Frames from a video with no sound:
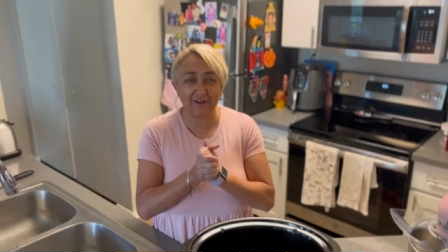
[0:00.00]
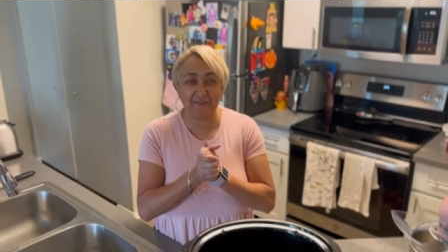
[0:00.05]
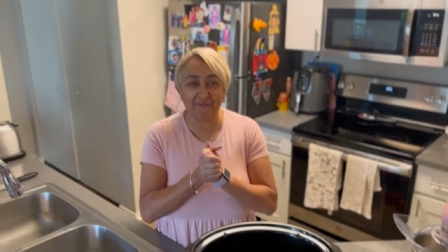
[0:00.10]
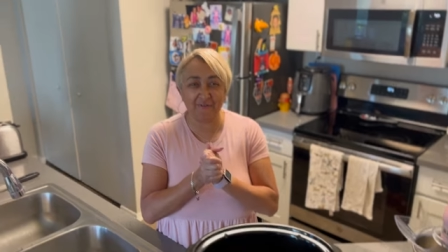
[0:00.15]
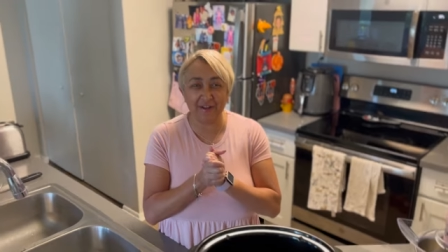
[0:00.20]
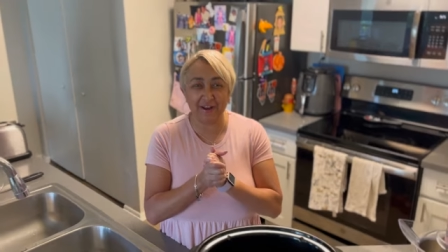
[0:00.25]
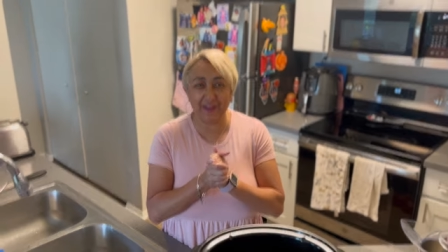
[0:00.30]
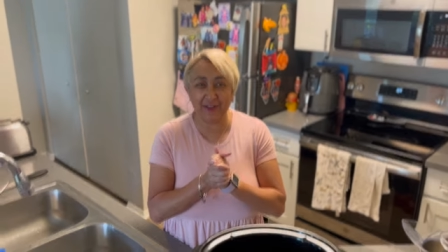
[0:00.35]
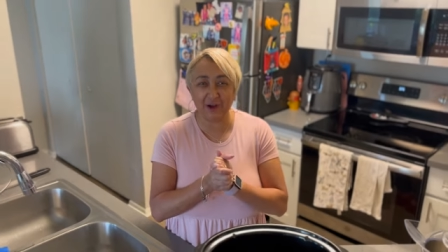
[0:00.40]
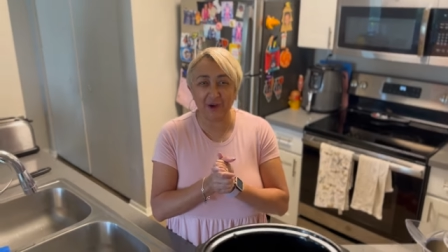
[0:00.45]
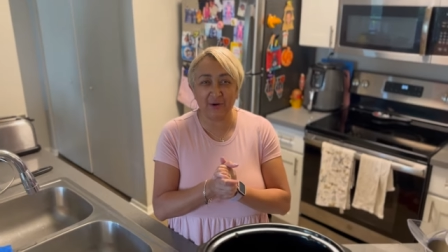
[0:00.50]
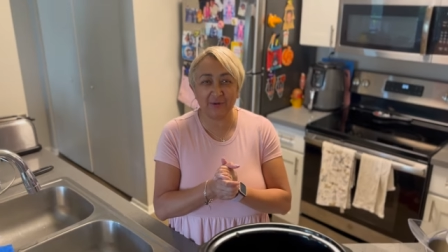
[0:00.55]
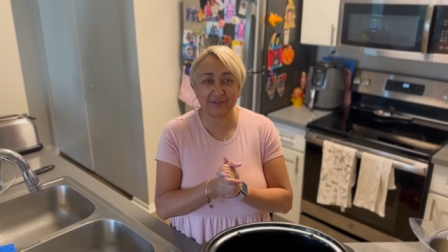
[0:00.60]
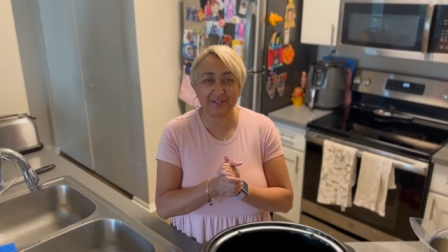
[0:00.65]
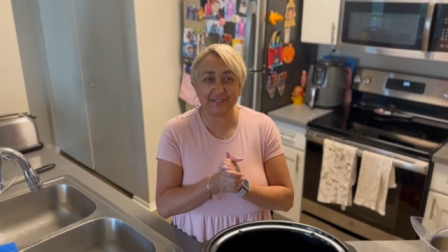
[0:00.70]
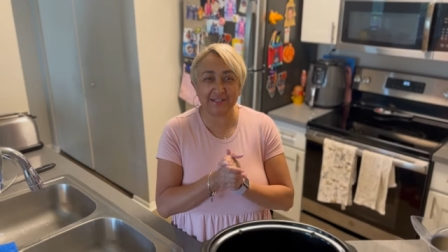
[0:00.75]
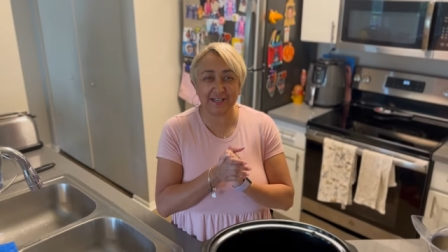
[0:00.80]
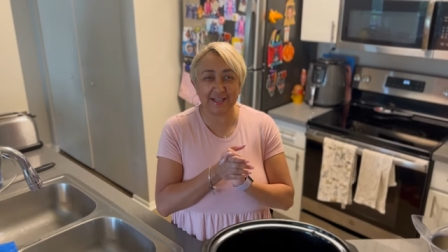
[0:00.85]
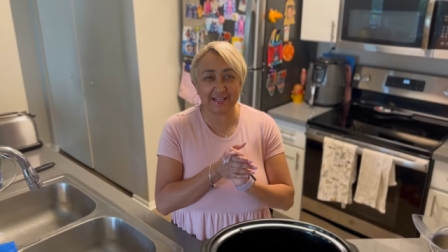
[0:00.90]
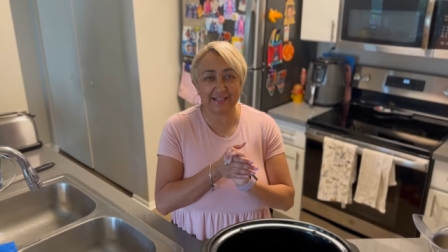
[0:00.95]
a video
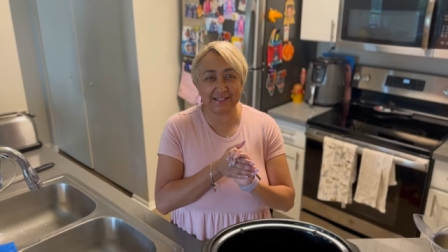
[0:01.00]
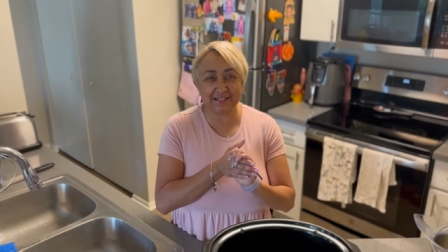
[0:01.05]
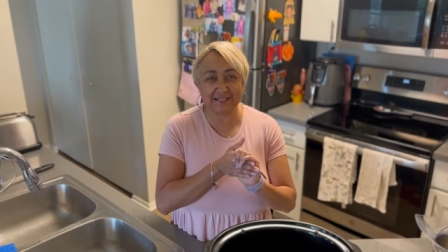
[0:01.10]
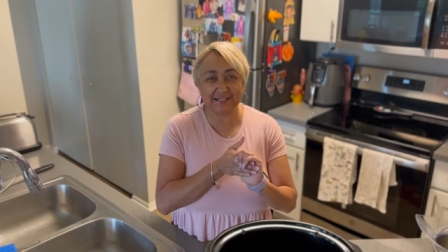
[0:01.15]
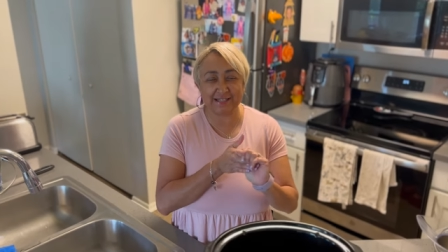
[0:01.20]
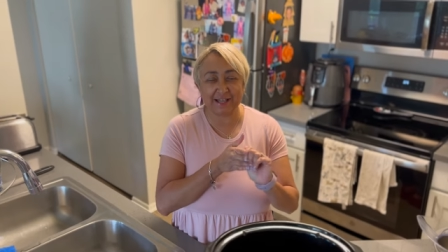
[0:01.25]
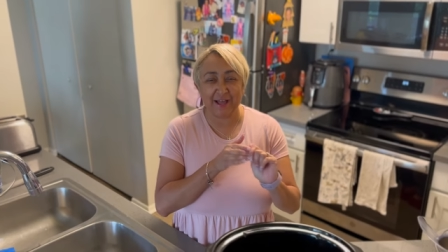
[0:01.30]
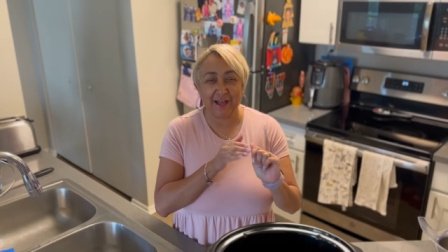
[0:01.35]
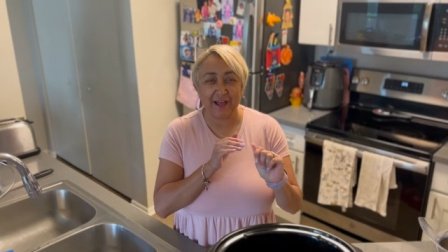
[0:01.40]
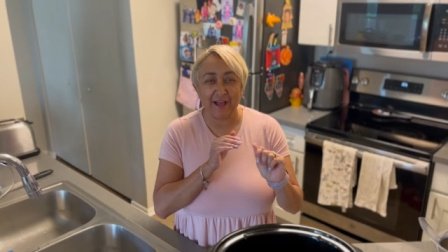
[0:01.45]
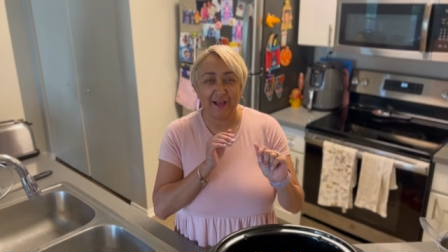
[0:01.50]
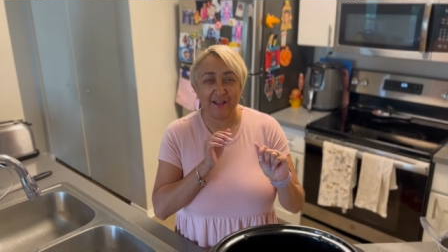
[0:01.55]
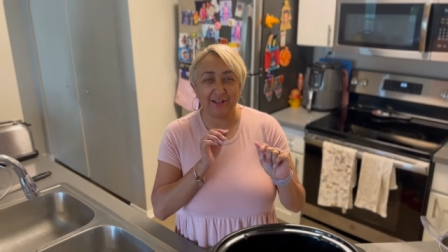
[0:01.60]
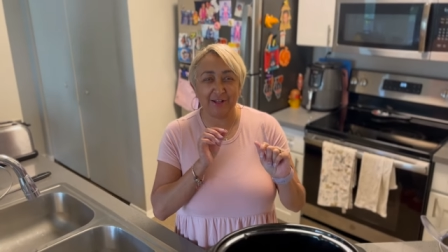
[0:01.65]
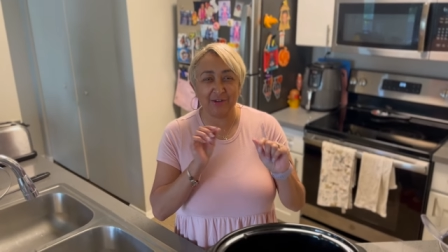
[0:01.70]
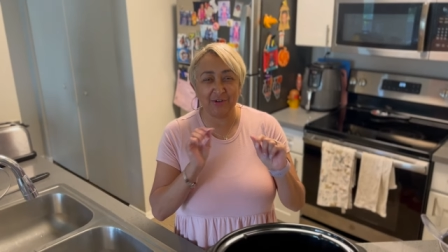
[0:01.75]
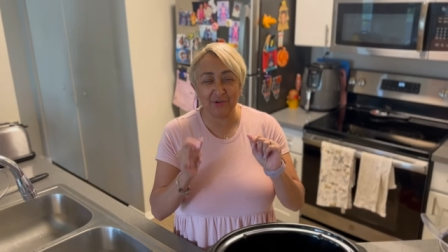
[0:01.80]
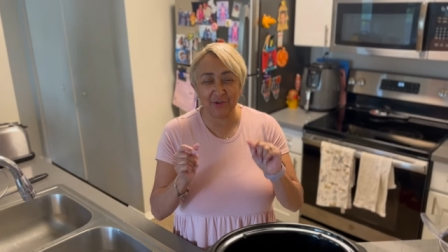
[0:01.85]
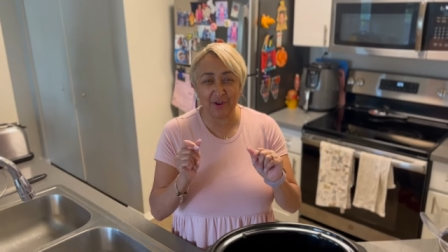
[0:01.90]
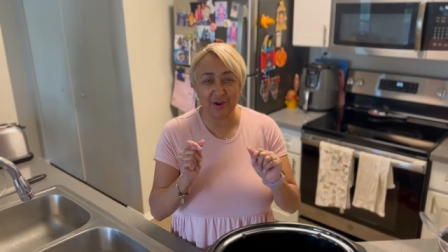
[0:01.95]
since the
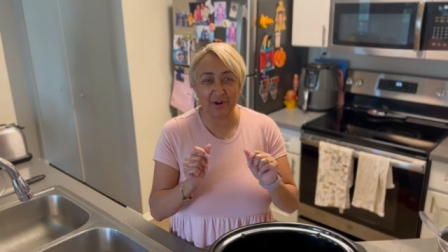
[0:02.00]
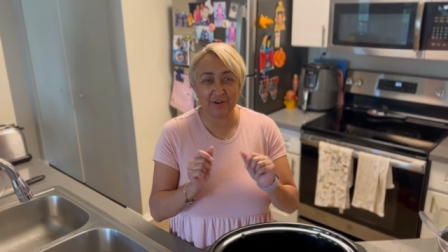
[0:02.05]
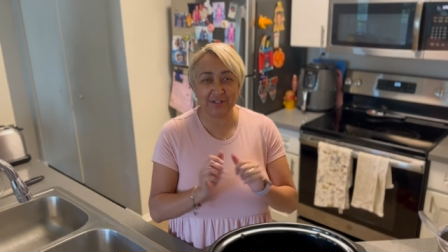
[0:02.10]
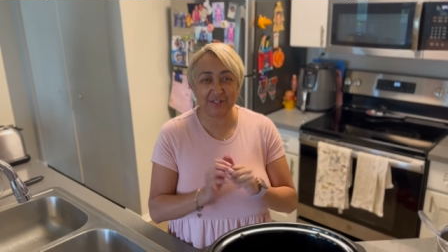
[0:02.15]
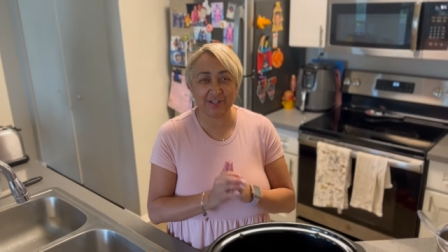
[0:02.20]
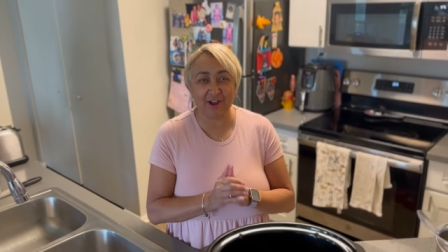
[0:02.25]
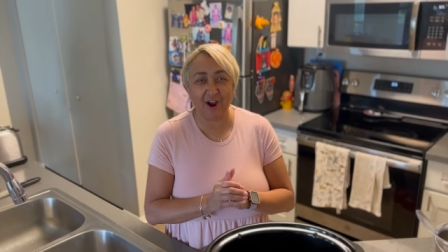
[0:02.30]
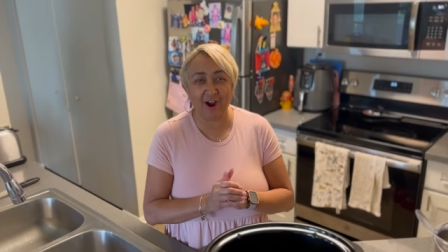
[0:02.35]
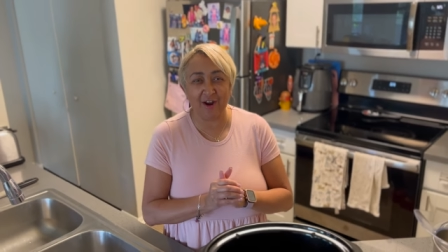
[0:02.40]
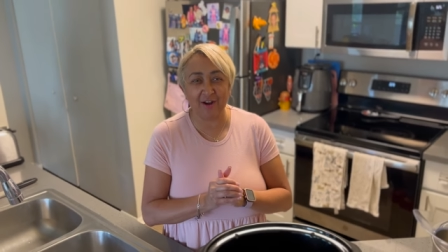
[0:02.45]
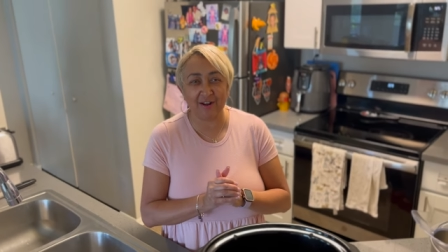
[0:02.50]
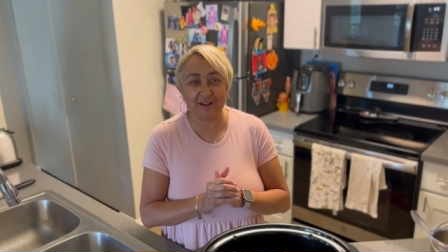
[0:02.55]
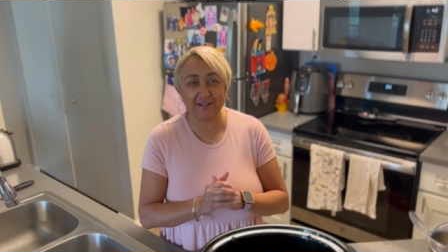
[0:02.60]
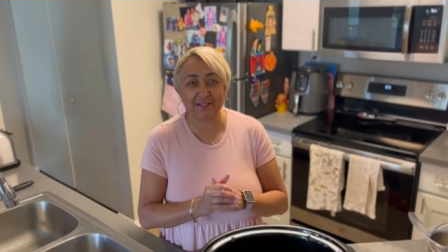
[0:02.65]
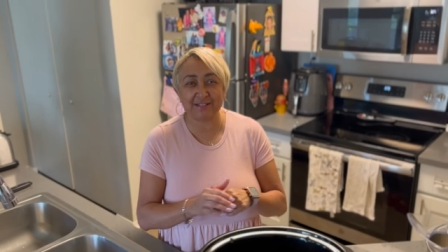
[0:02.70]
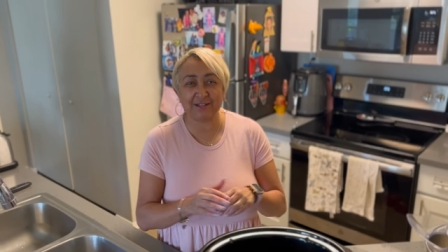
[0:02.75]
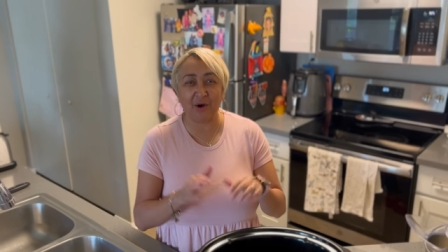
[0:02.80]
new year started.